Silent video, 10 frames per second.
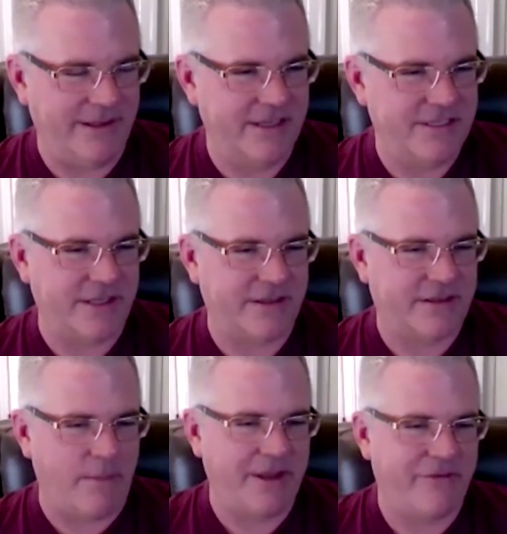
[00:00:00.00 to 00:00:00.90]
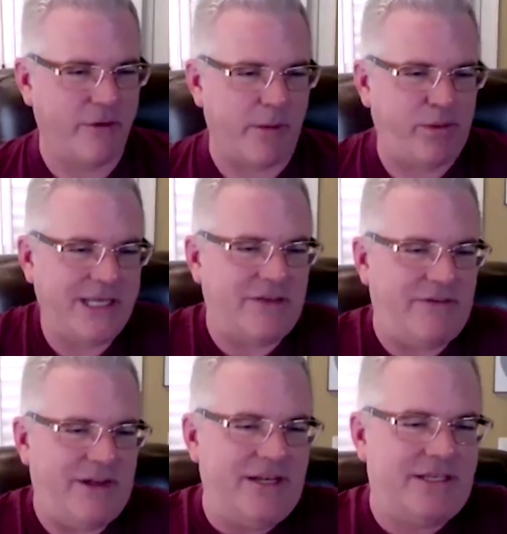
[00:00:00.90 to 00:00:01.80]
isn't coming from a place of
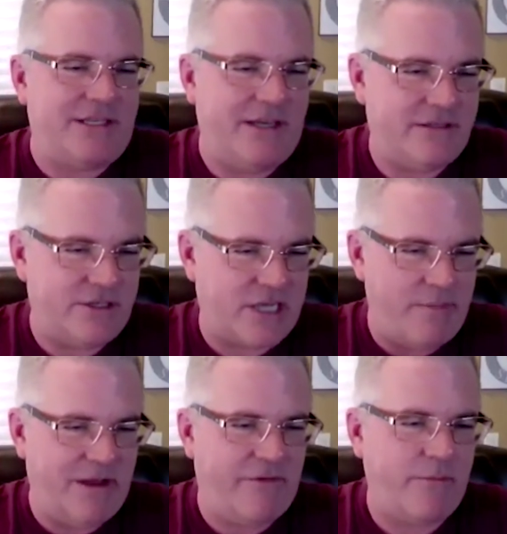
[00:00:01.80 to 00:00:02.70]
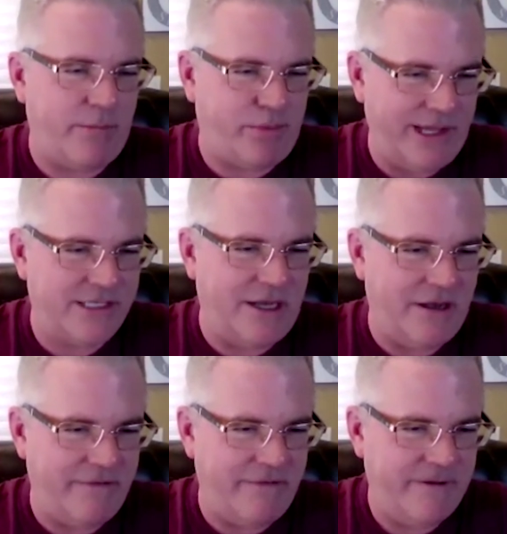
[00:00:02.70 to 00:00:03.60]
innocence. It's coming from a place
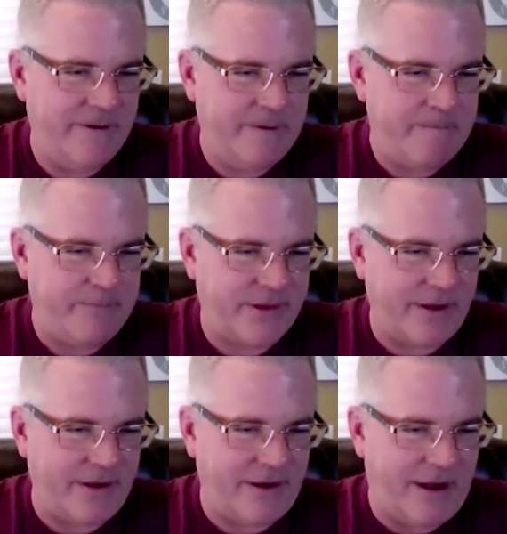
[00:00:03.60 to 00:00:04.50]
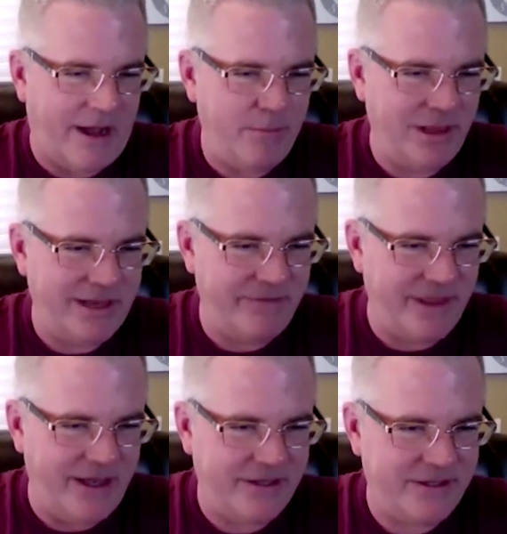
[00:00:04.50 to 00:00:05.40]
of, I believe
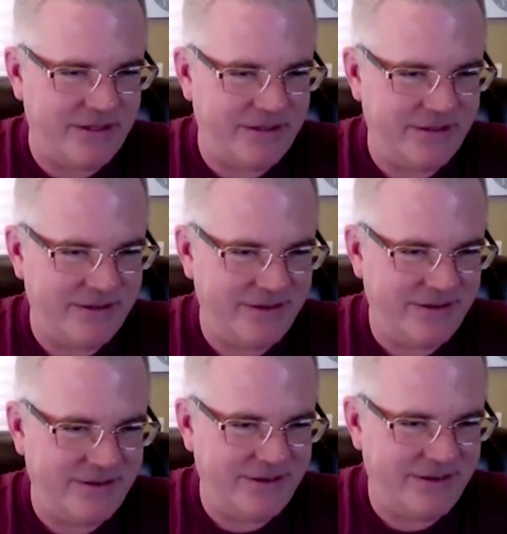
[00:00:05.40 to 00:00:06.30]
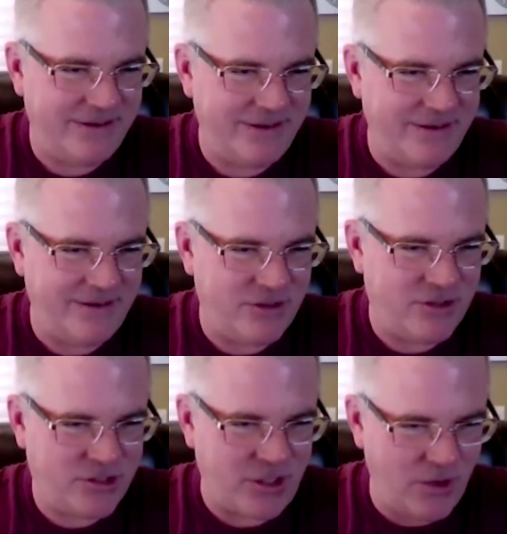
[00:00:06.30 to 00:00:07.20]
this
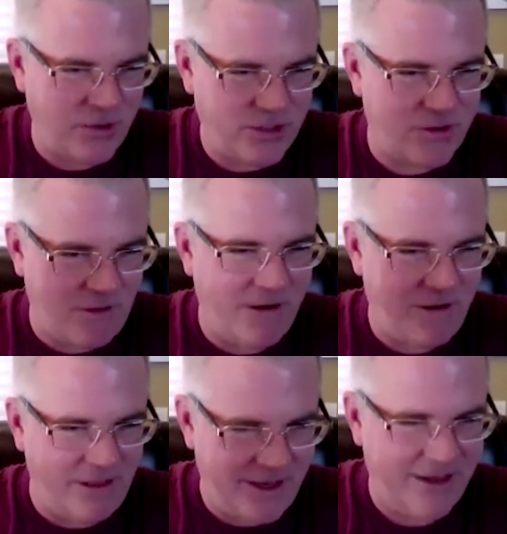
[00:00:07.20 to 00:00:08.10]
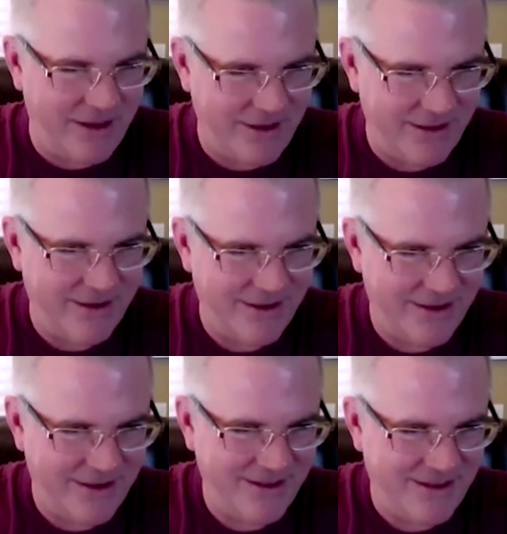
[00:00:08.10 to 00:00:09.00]
so strongly
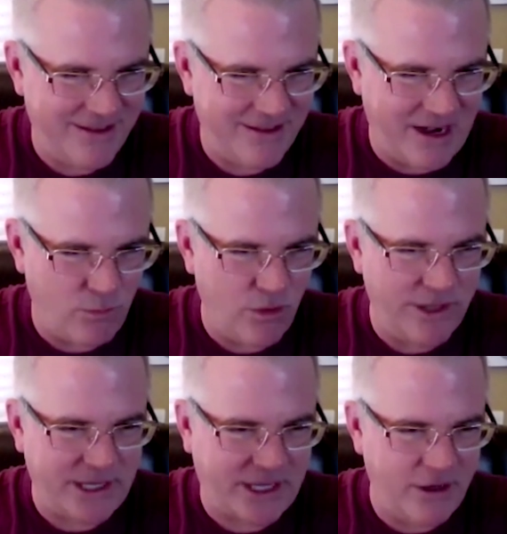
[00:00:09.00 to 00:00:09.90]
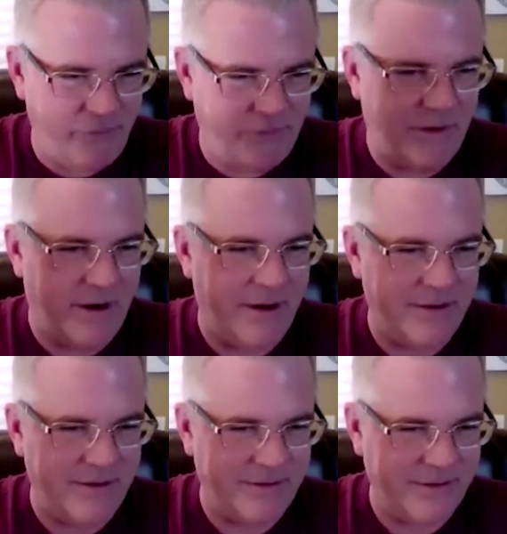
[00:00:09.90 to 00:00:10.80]
that I'm willing to kill for it,
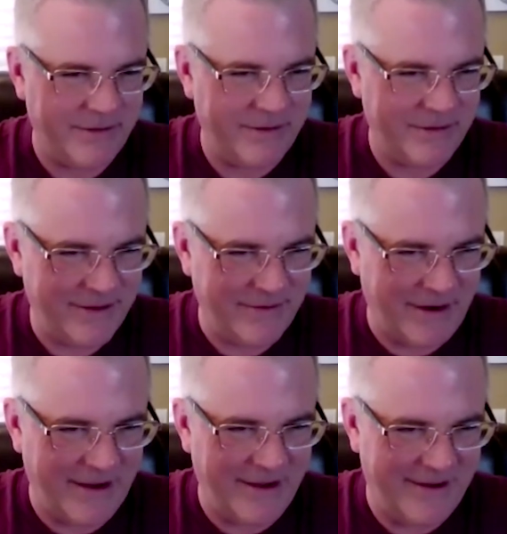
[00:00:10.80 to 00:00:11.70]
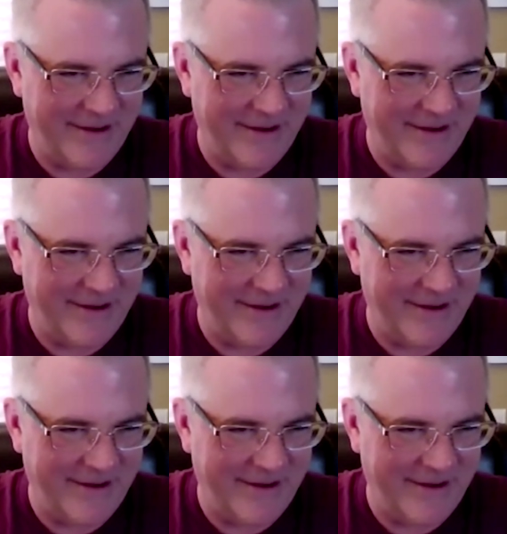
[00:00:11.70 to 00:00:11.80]
right?